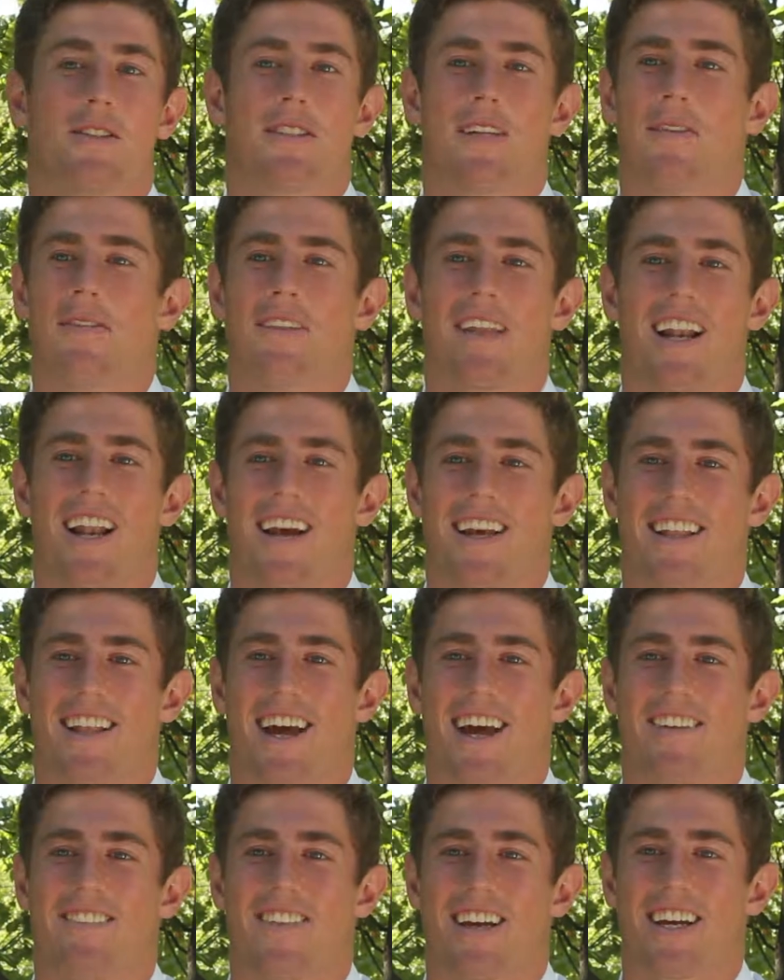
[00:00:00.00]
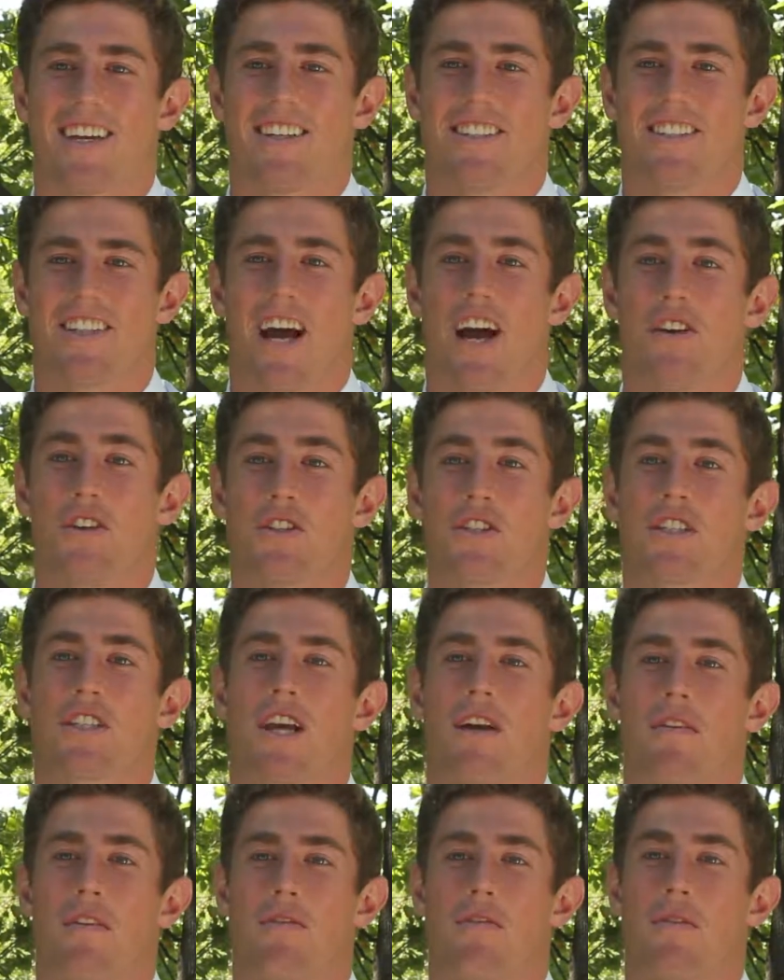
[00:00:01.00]
something like that, because I was just
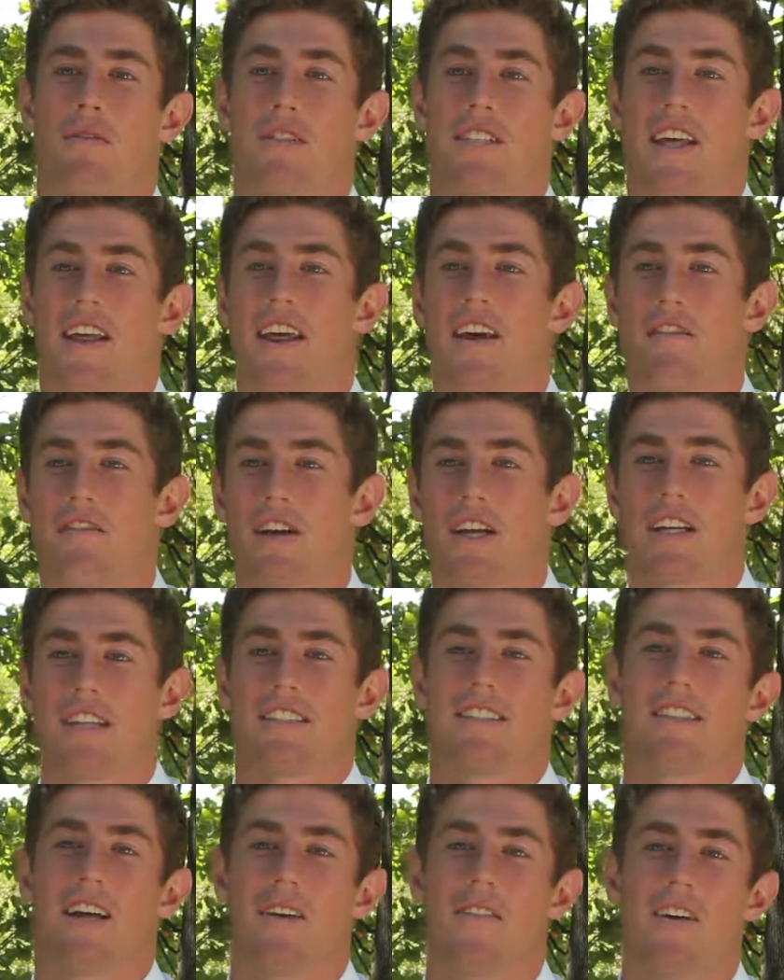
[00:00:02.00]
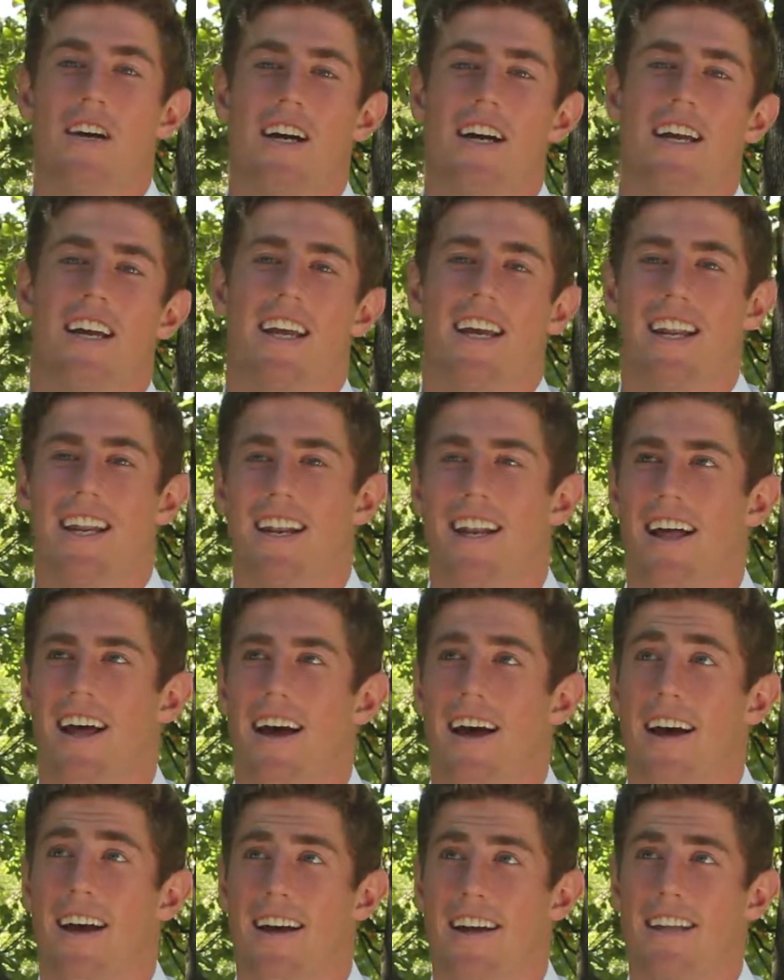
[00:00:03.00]
coming from a South African summer
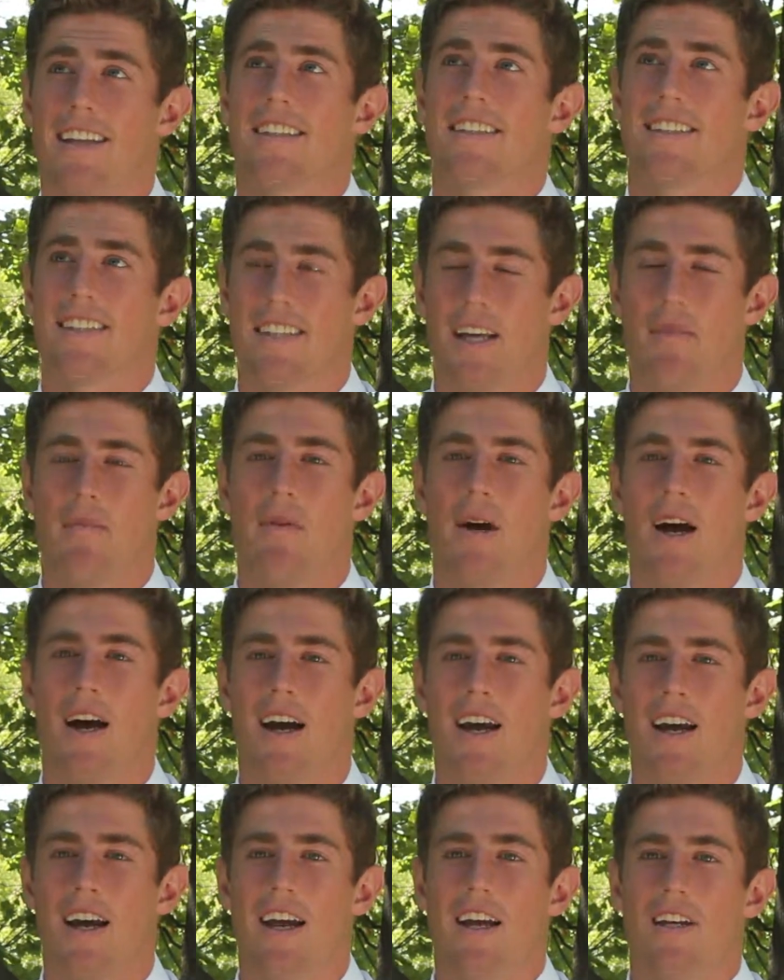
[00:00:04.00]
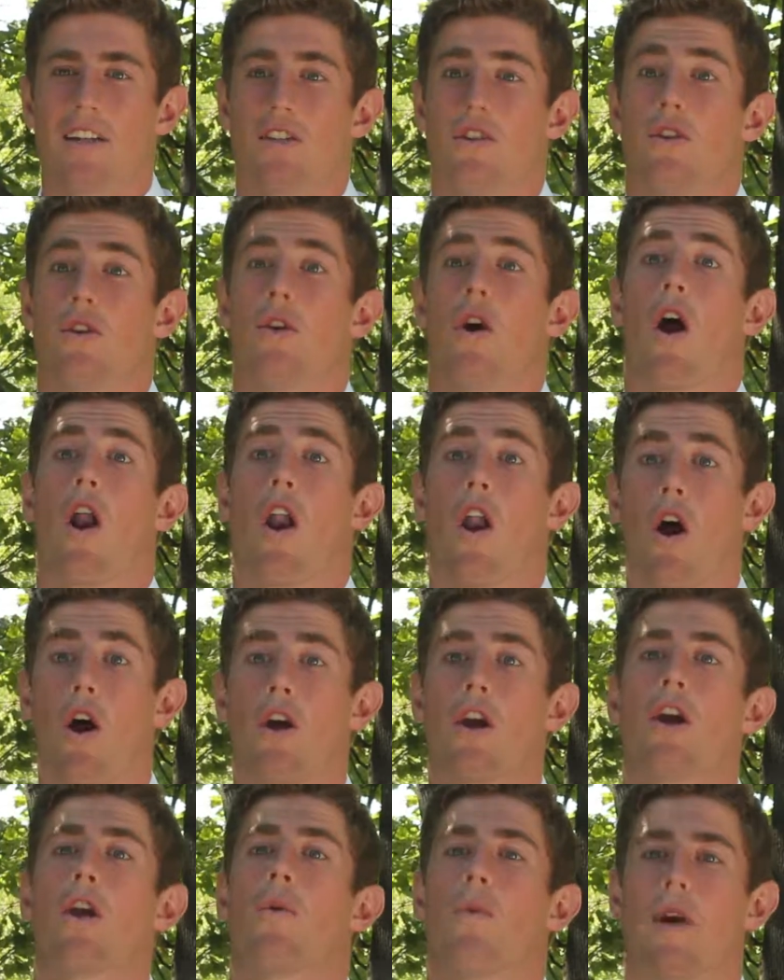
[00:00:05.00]
in December to a
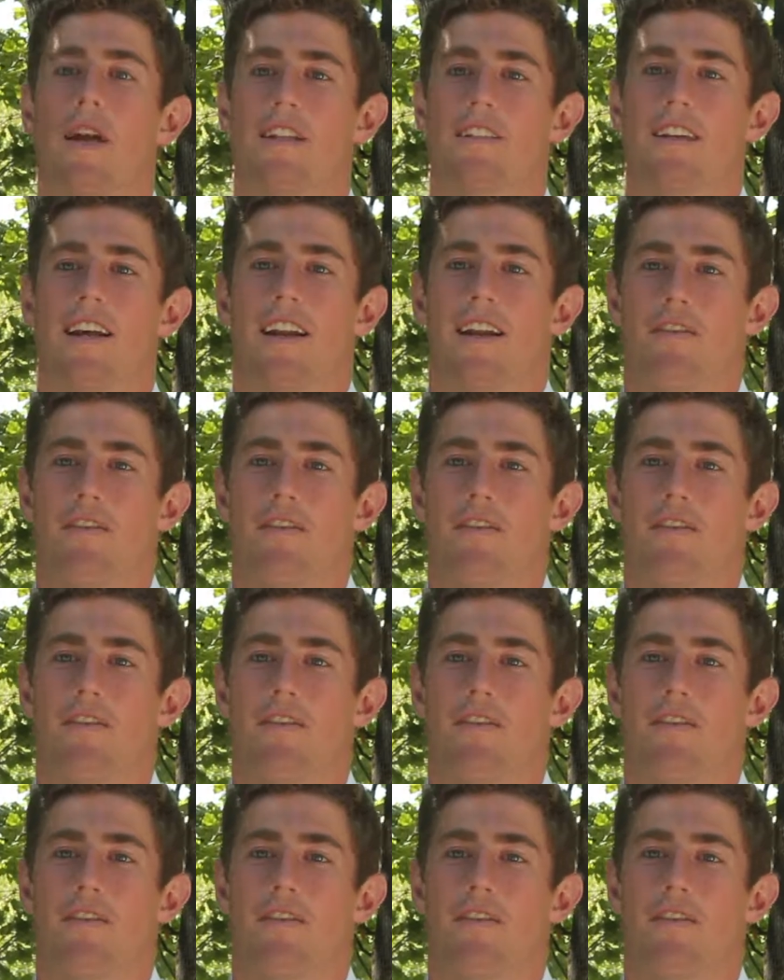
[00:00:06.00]
Logan winter.